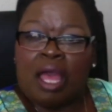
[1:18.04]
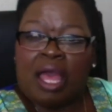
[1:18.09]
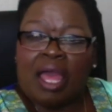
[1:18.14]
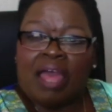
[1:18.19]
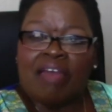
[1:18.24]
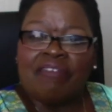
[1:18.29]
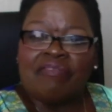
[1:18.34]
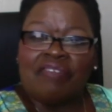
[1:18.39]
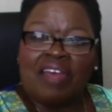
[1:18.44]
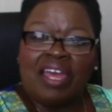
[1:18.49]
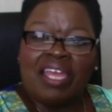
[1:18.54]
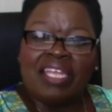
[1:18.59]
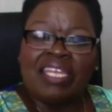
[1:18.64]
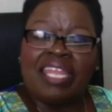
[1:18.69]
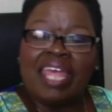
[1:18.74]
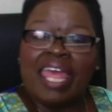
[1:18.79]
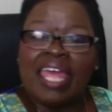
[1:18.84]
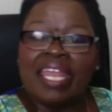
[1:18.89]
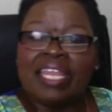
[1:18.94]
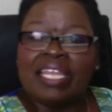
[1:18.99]
I find
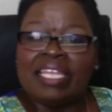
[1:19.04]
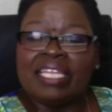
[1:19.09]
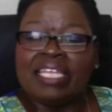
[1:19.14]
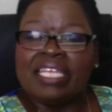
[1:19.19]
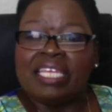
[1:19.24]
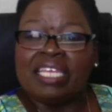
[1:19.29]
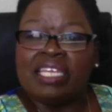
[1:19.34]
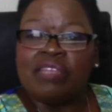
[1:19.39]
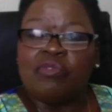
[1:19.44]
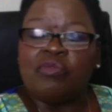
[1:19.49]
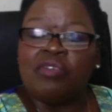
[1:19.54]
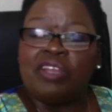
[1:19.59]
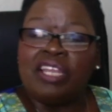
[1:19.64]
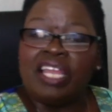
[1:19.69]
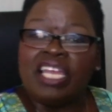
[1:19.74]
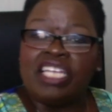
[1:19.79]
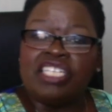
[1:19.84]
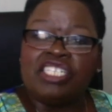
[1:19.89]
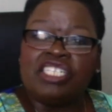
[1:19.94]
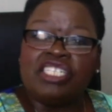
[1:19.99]
that in
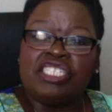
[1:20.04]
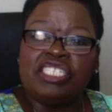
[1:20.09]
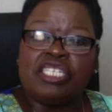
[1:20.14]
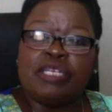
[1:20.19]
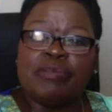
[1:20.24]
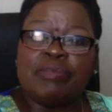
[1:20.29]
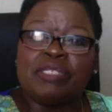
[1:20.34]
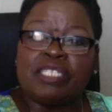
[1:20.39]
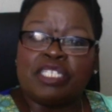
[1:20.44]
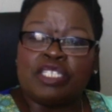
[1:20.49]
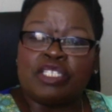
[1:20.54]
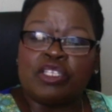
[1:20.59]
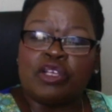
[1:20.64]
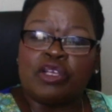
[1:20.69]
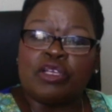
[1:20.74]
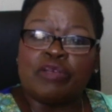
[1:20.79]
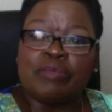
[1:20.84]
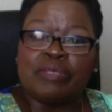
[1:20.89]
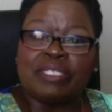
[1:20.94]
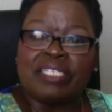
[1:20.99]
relationships and
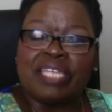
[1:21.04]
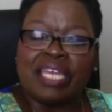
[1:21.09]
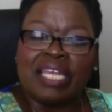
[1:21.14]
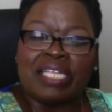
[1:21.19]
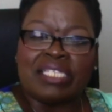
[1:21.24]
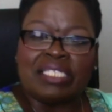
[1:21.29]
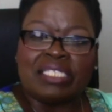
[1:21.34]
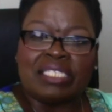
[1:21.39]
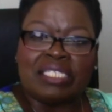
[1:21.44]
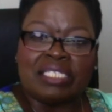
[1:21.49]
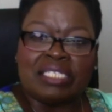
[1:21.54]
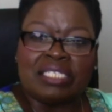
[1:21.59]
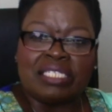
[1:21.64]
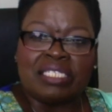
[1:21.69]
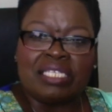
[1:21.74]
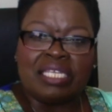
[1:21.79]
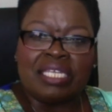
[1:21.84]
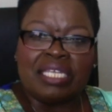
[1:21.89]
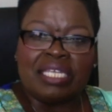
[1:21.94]
circumstances,